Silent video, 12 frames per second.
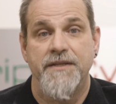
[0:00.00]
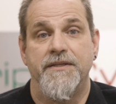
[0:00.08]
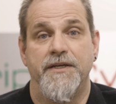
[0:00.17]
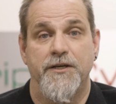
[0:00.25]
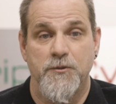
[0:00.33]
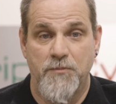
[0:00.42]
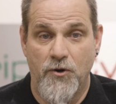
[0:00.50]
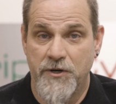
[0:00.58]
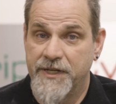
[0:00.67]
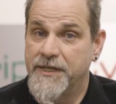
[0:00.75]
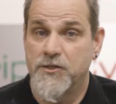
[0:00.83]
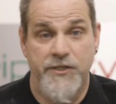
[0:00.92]
The other
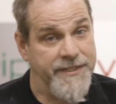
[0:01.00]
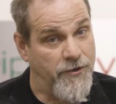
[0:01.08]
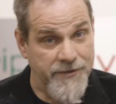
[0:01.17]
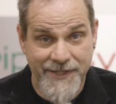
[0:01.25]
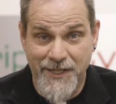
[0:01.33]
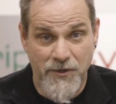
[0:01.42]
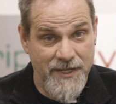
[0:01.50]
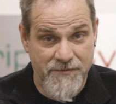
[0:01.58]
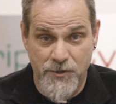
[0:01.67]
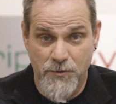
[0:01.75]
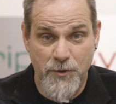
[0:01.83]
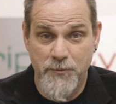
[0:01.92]
party can also
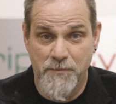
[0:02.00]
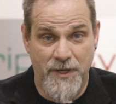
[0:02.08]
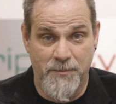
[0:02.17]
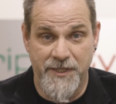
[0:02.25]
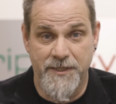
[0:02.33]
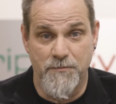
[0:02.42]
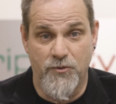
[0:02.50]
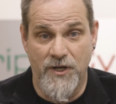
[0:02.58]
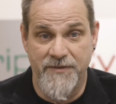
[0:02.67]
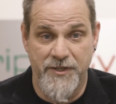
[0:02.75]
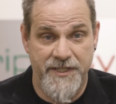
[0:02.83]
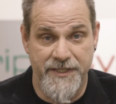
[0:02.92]
have their own public and
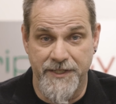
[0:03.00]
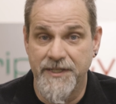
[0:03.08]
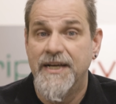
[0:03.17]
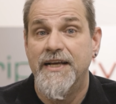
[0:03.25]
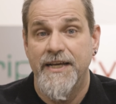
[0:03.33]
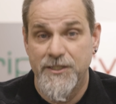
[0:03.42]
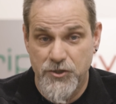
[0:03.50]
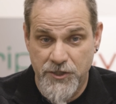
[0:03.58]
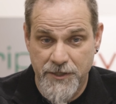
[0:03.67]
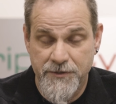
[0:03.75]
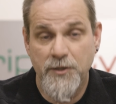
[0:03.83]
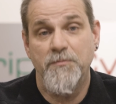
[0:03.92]
private key and
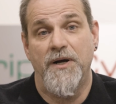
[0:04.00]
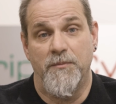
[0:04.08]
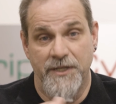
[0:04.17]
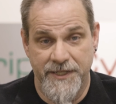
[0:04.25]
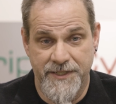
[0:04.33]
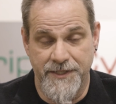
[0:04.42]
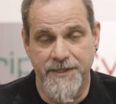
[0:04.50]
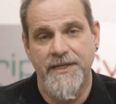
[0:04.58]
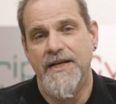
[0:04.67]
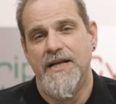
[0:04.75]
share their public key.